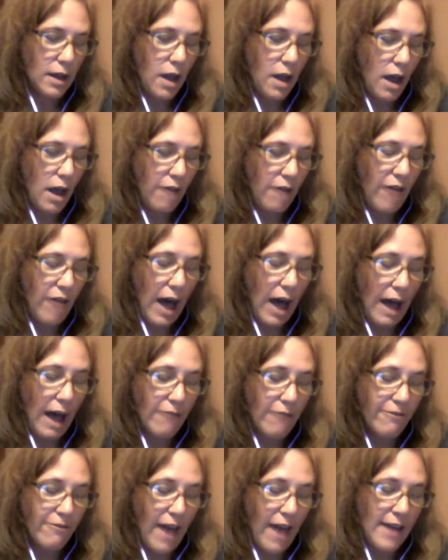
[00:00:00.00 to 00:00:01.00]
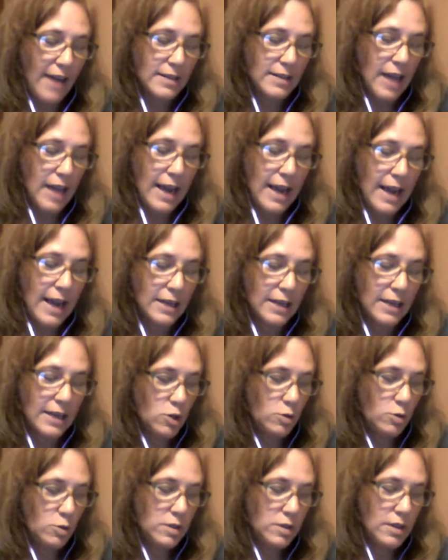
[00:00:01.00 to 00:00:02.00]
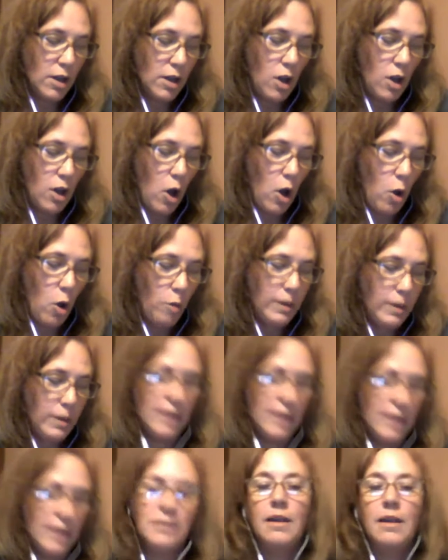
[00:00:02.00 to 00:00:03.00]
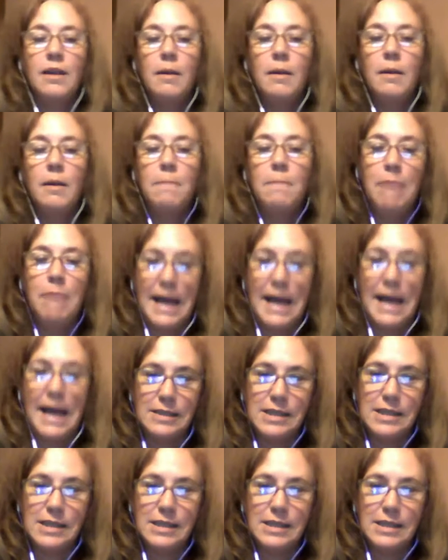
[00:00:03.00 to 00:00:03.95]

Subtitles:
of High-Fat Diet-Induced Obese Mice.